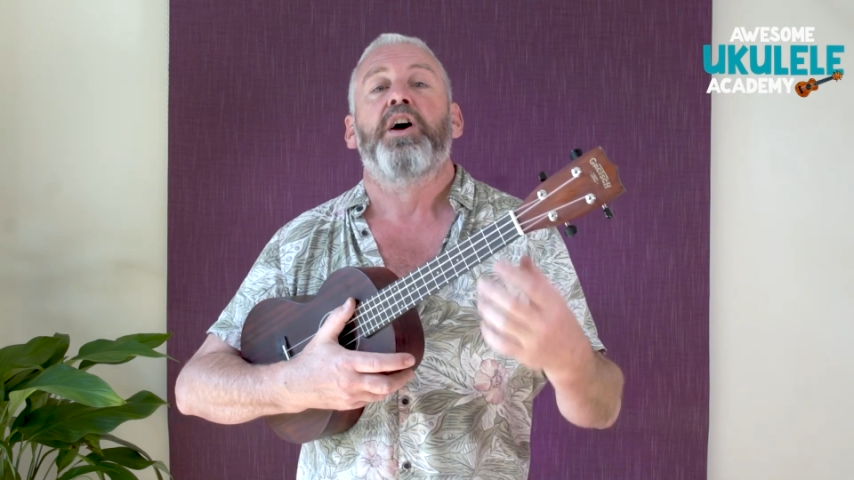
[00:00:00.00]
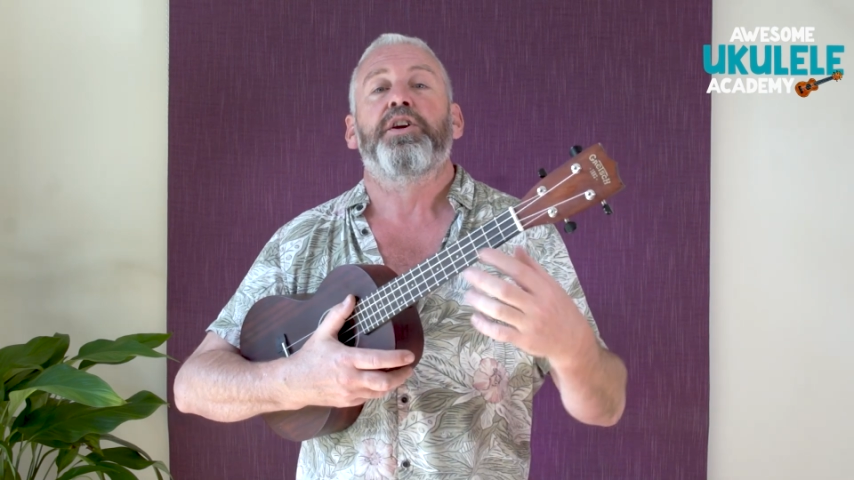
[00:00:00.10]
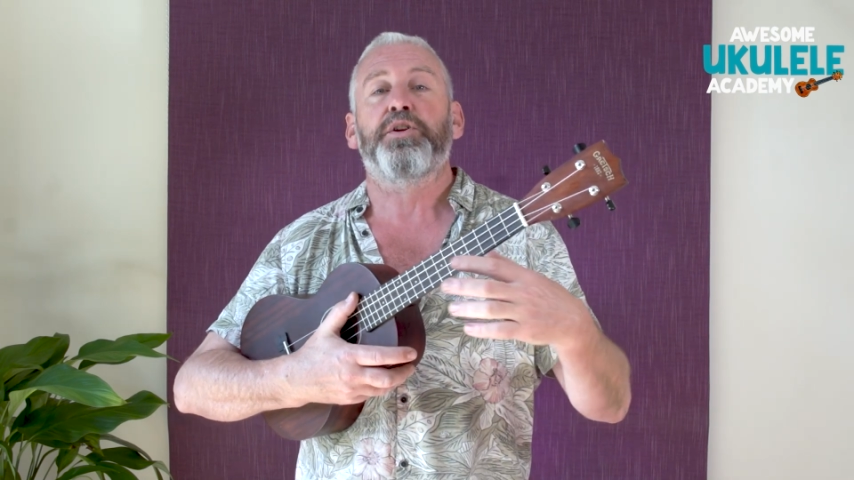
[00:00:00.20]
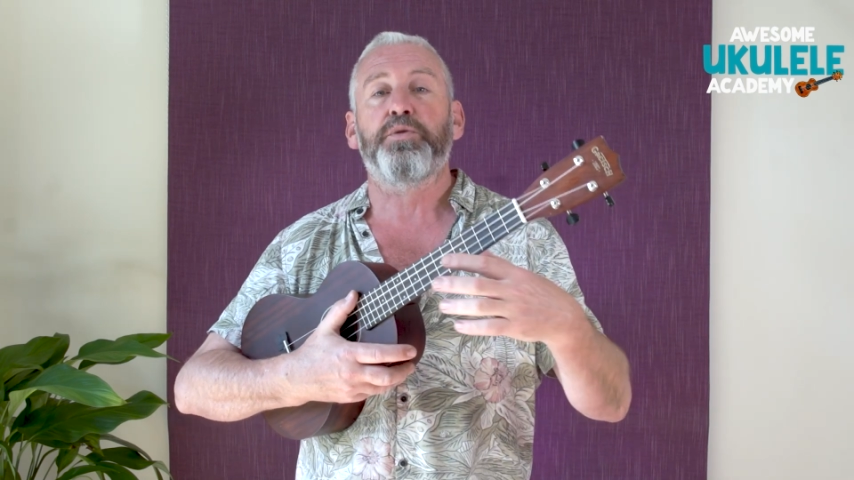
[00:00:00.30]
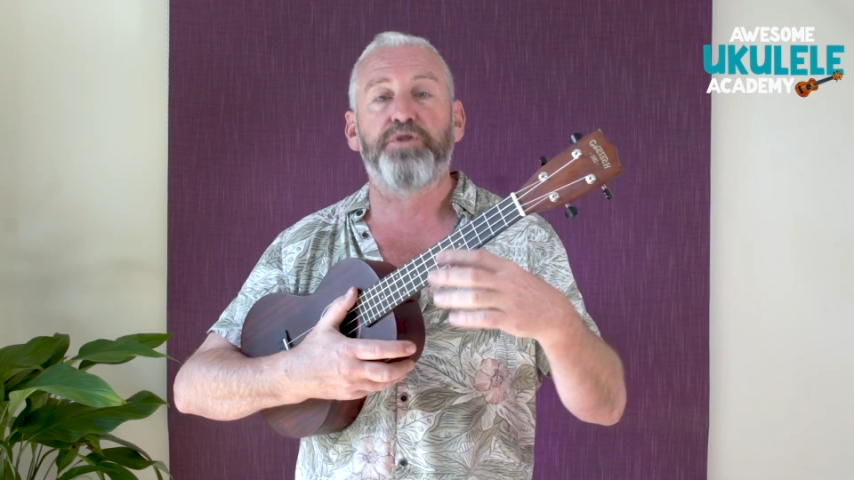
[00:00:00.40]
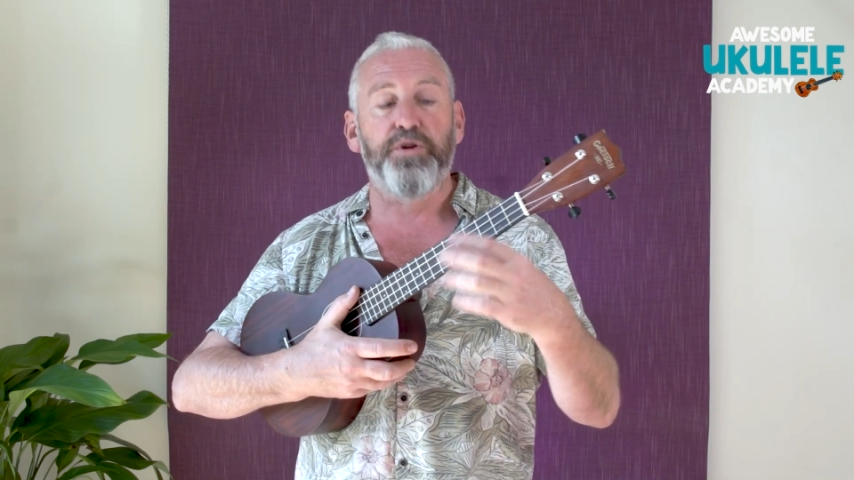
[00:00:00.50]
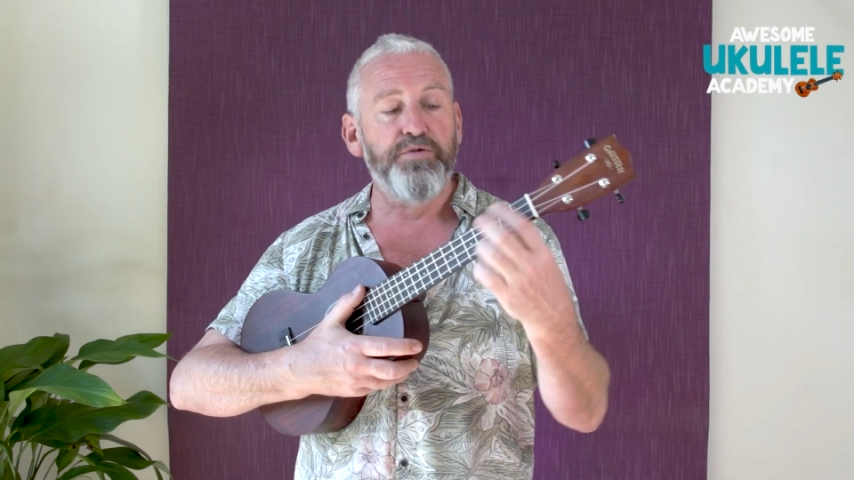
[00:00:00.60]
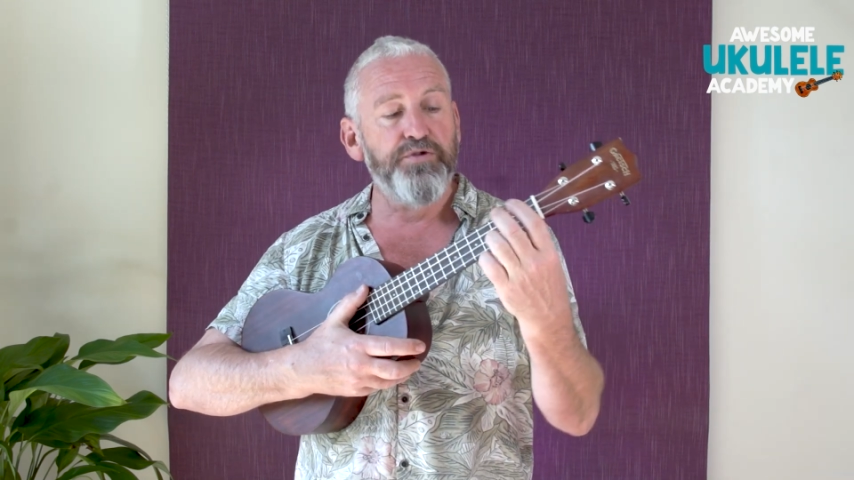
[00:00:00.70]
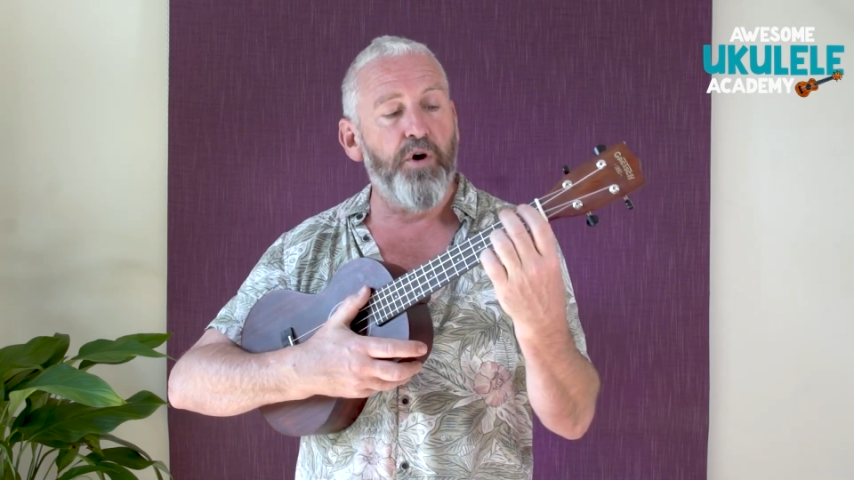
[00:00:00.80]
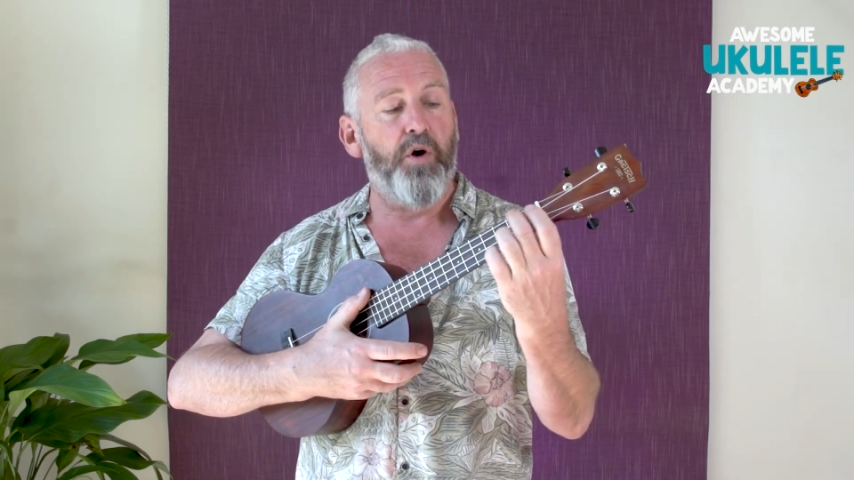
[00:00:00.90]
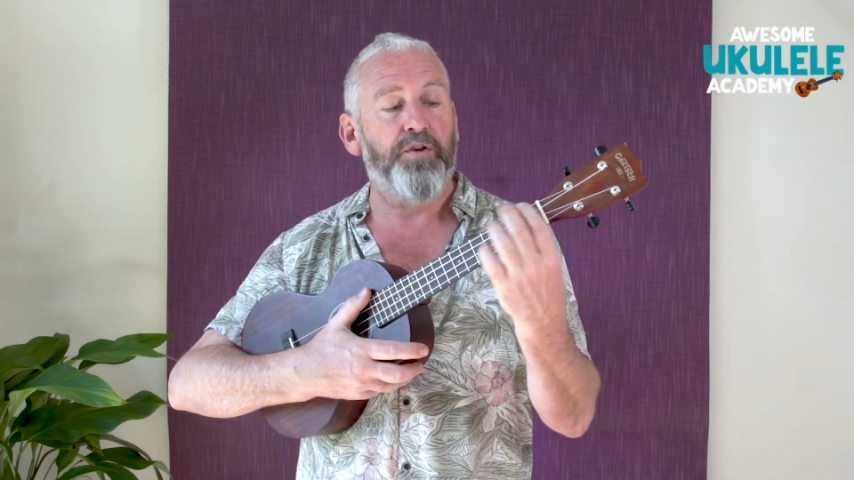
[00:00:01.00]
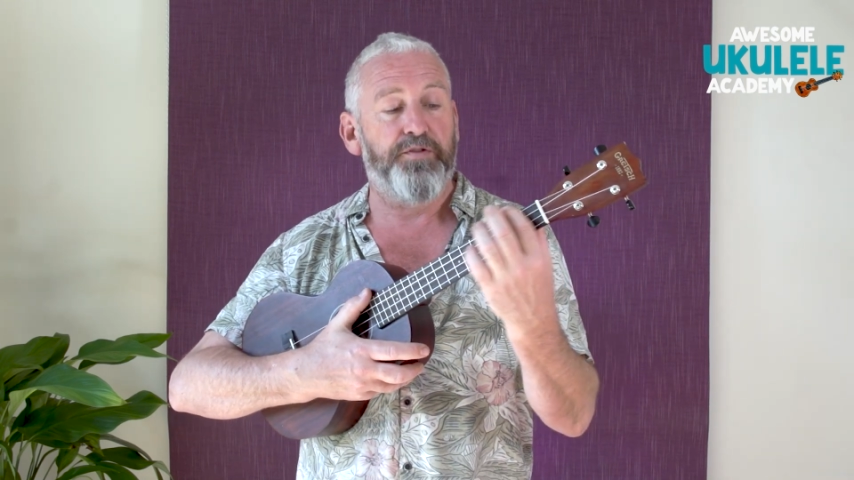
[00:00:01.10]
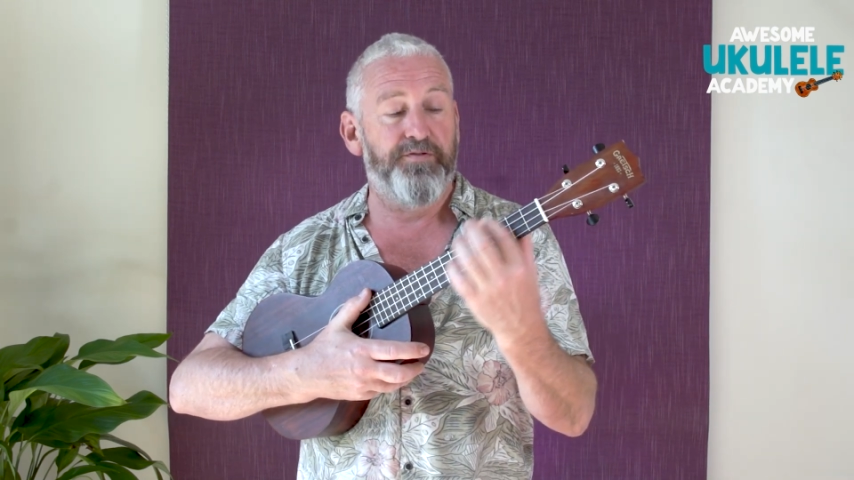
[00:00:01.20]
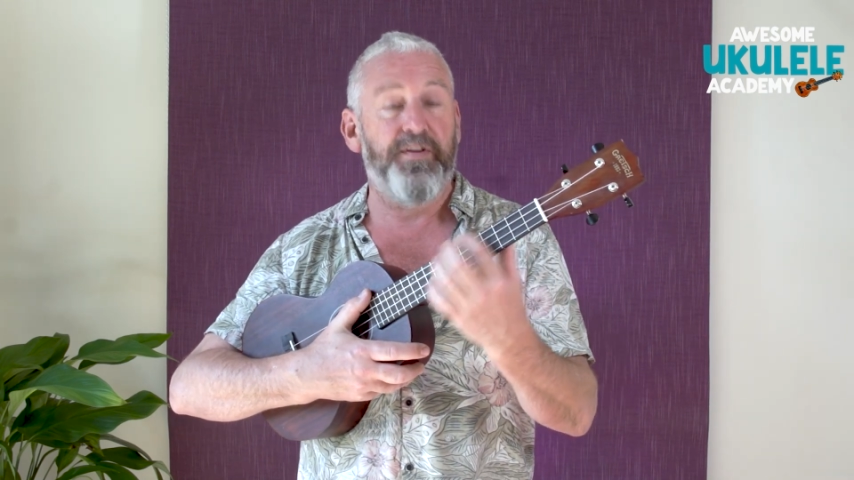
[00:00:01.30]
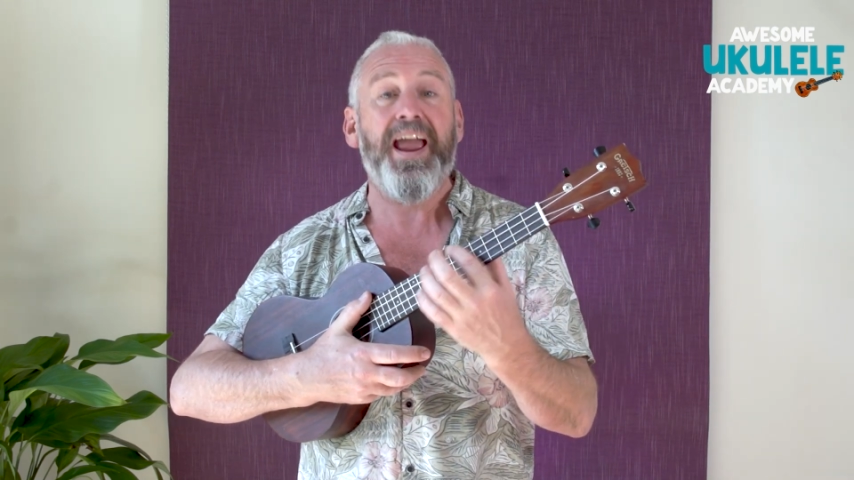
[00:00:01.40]
You do not
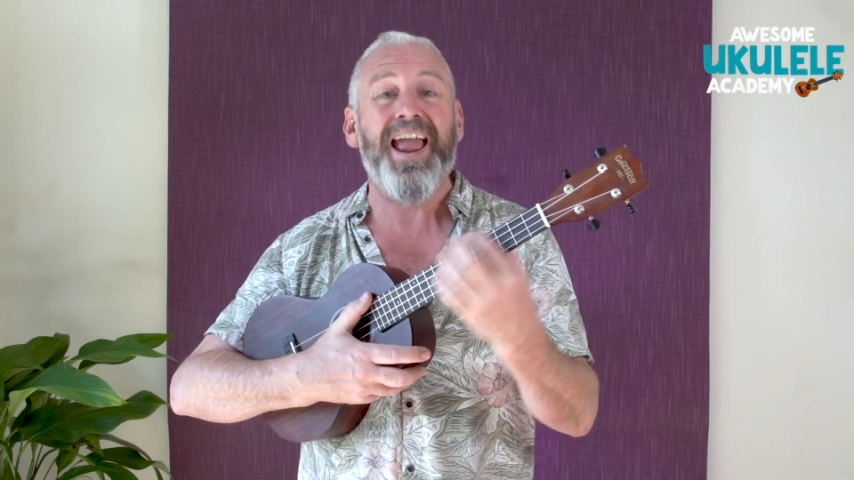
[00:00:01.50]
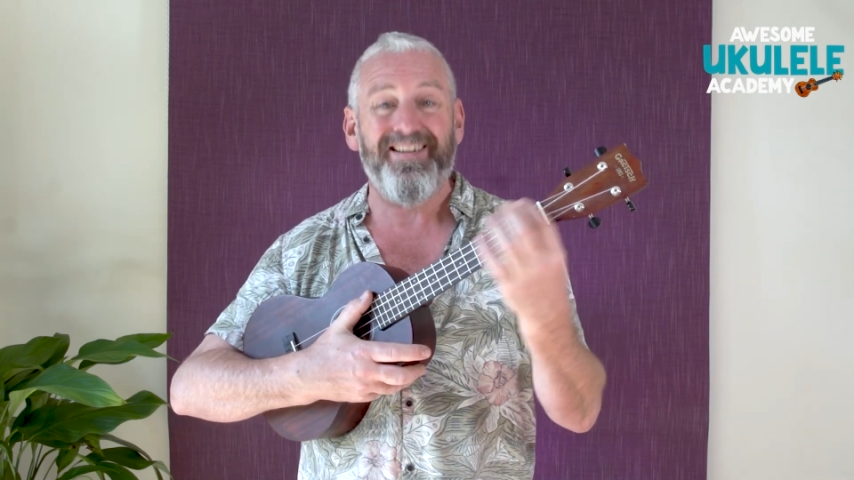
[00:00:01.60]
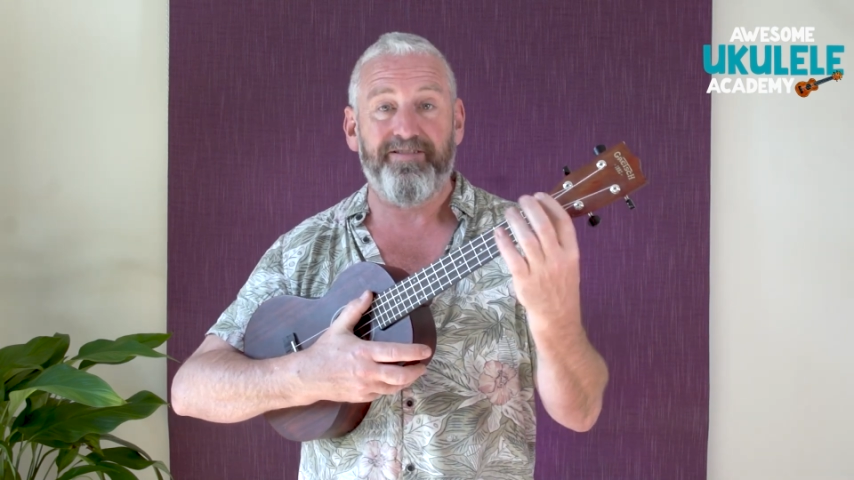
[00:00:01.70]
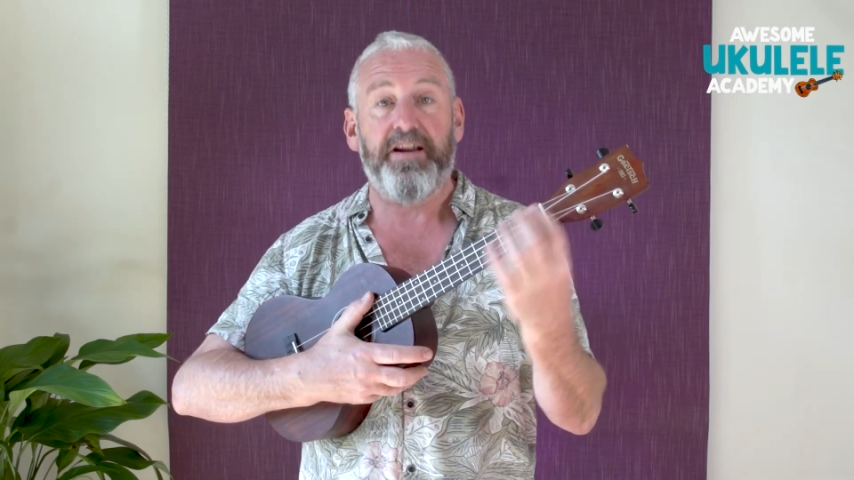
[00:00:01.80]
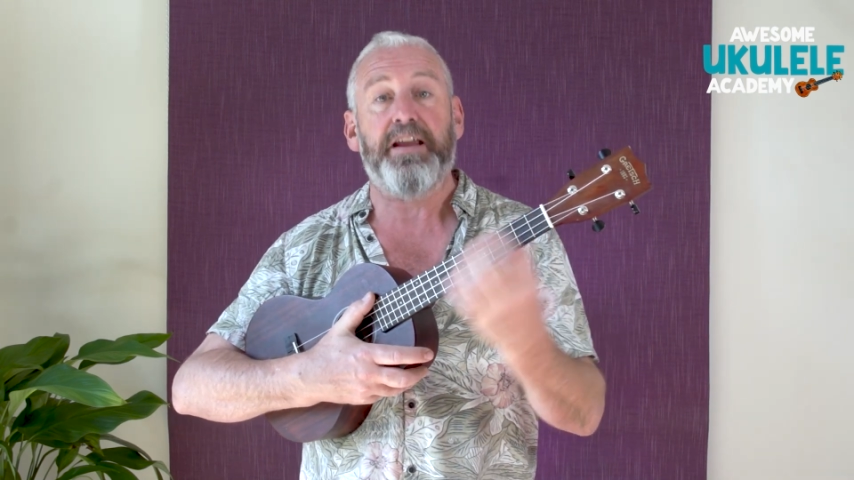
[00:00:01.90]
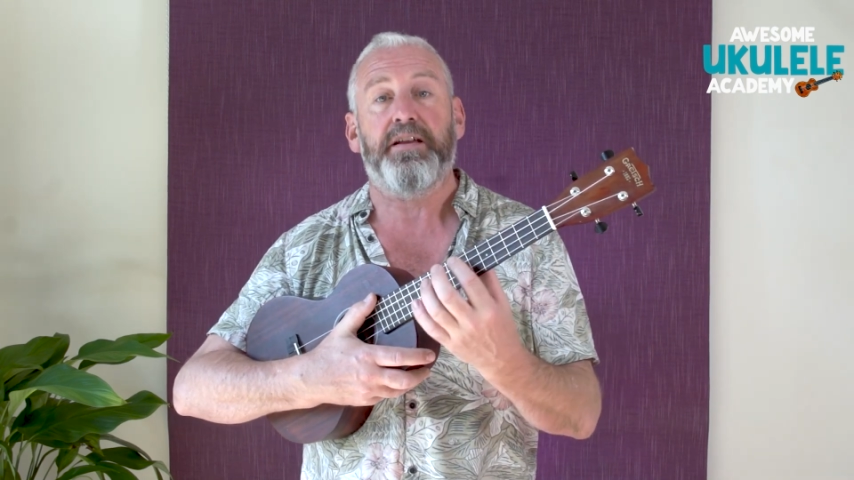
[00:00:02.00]
vary.